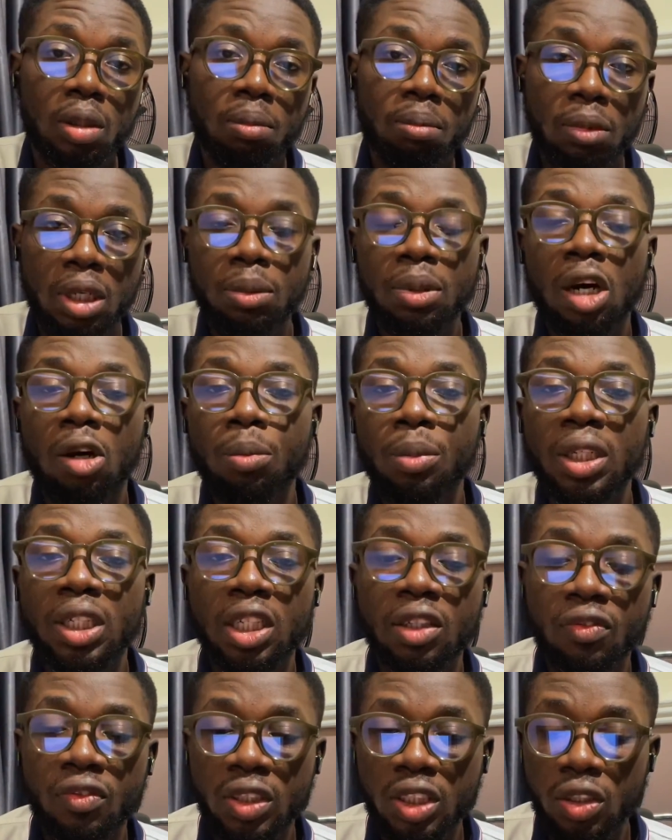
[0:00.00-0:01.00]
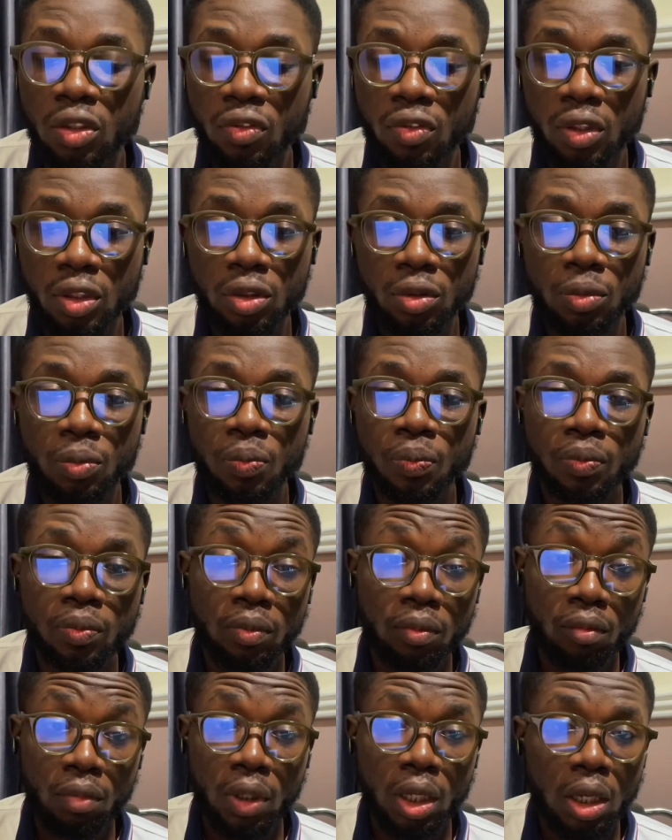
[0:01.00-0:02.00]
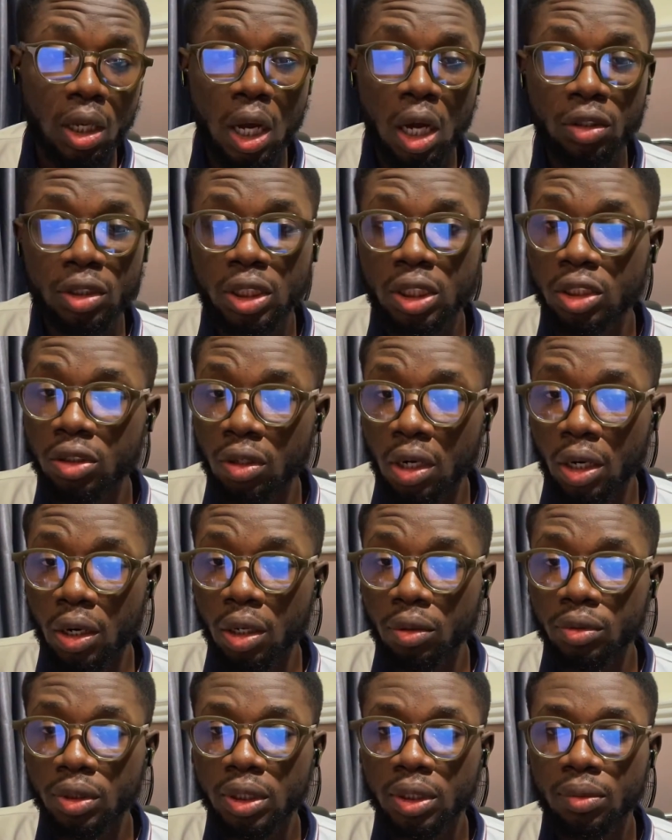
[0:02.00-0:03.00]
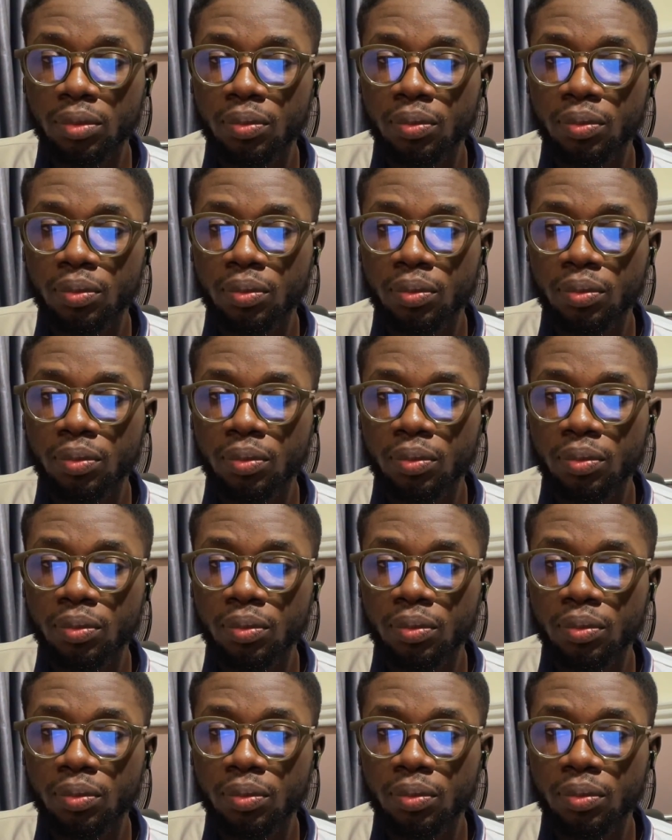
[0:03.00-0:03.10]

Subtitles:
Maybe I'll make a video for you. I'll see you around.